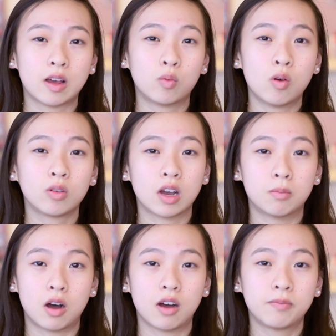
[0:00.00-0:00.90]
that won't
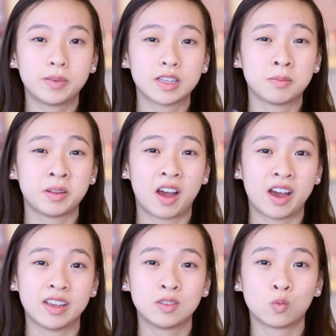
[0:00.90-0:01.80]
come off, because my
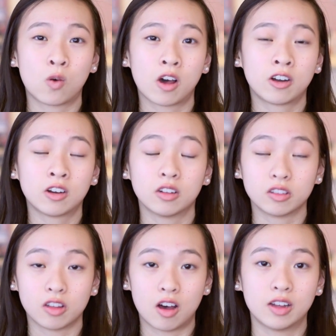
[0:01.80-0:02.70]
eyes water a
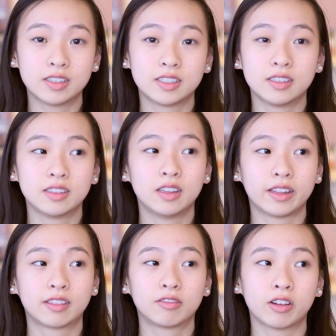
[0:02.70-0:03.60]
lot,
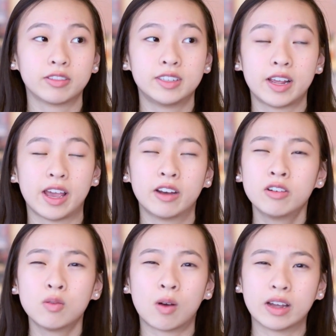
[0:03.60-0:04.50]
like throughout the day. I
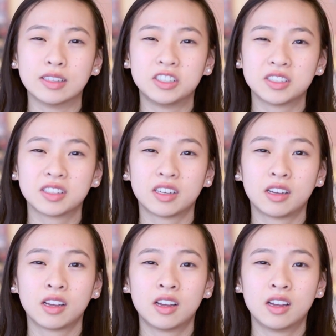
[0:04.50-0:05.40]
don't know why, it's just
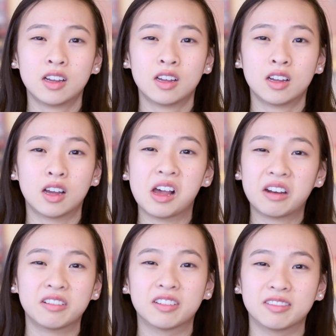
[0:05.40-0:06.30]
like,
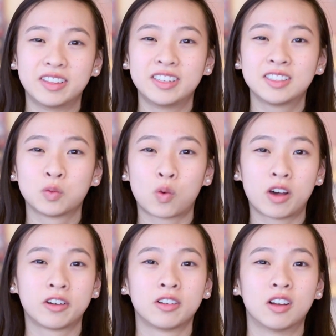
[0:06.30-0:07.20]
I don't know, they just
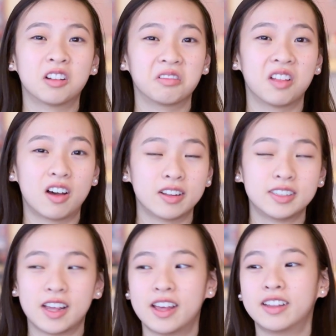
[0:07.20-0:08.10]
water a
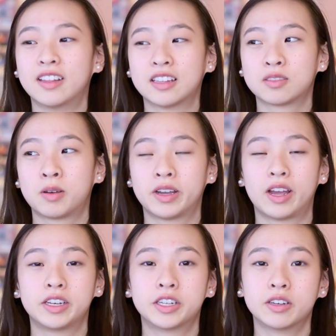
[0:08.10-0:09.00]
lot, and that's why
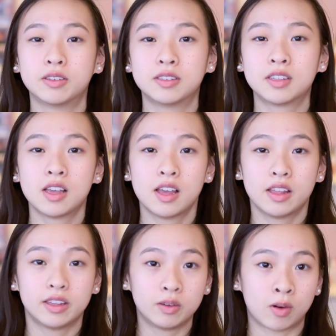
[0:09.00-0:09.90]
I chose
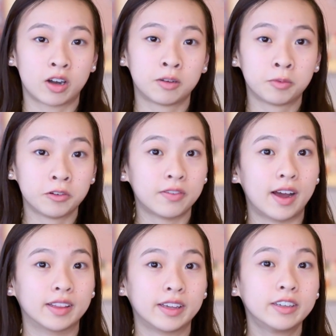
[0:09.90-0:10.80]
the waterproof
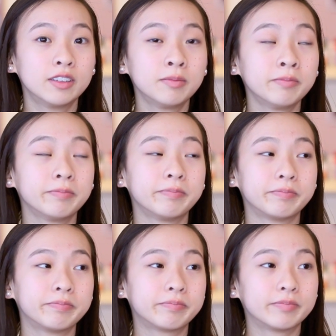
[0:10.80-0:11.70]
eyeliner.
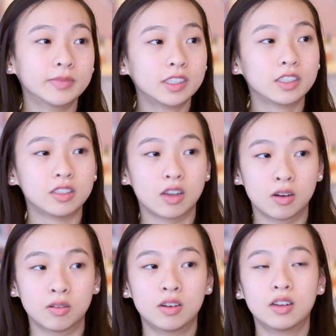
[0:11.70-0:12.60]

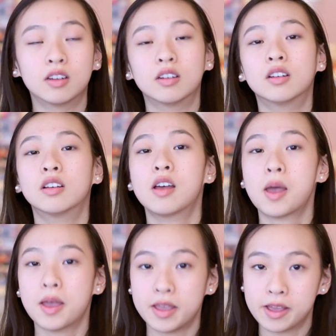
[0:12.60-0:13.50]
So
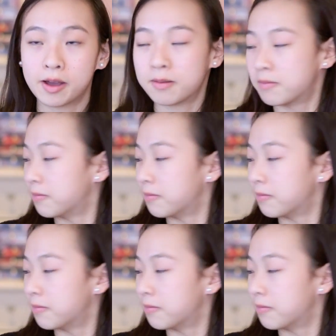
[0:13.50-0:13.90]
yeah,